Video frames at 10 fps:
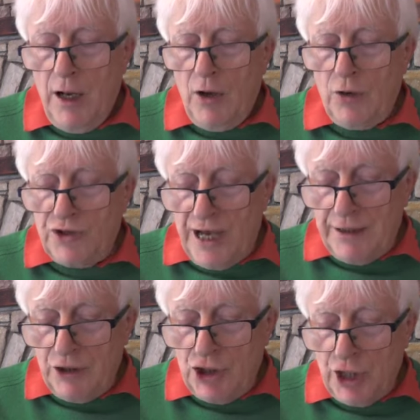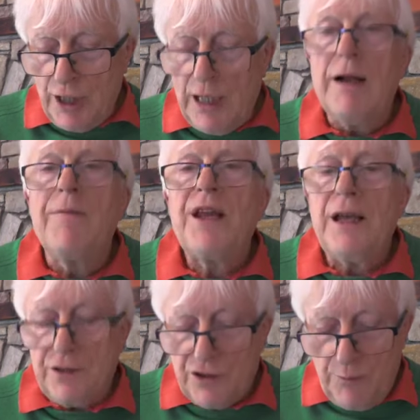whose energy
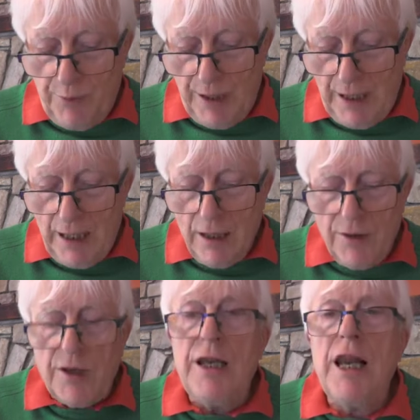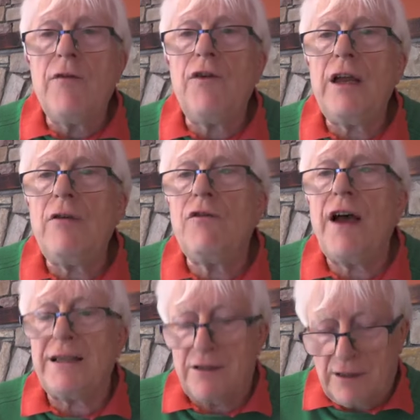is to be the living
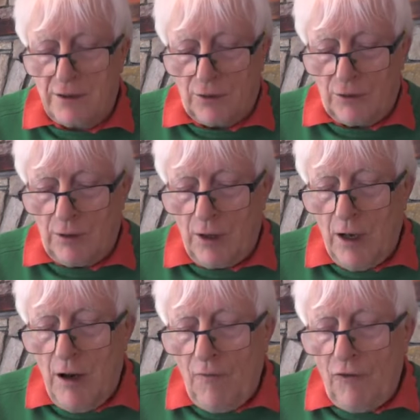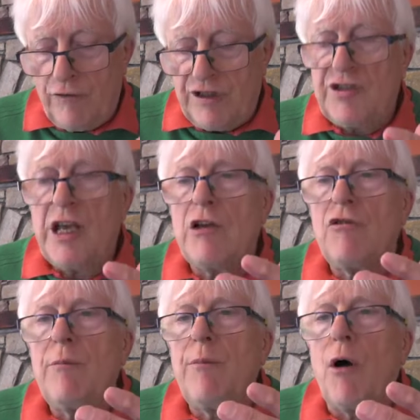vessel for a
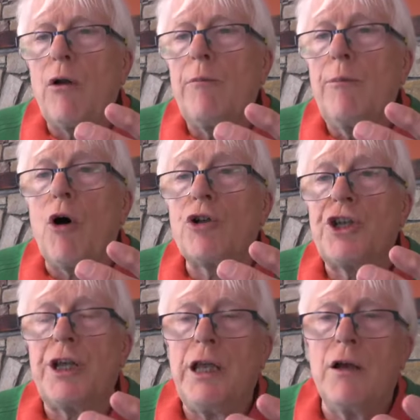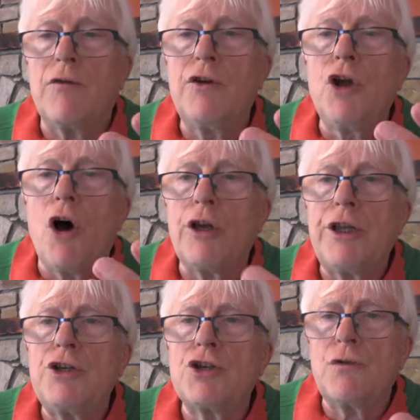sacred body of
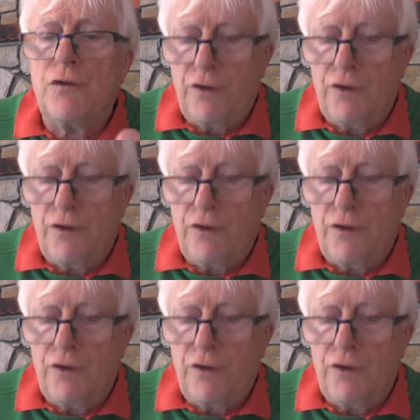knowledge and